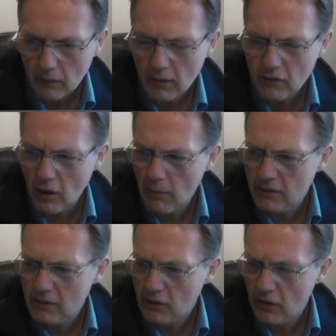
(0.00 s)
Can you show my
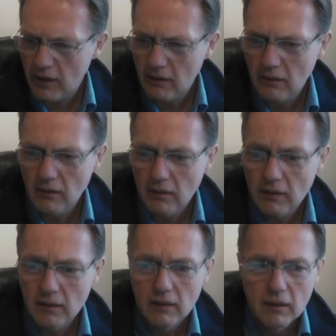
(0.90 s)
screen?
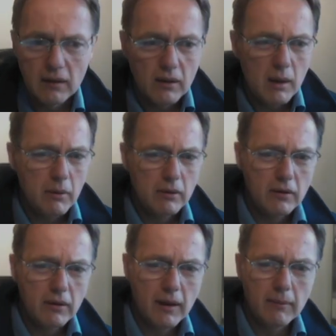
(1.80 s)
You able
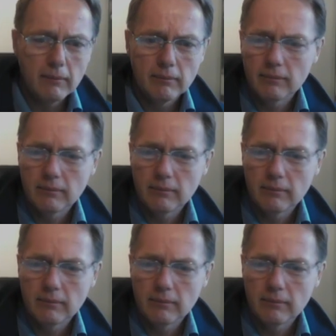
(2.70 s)
to do that?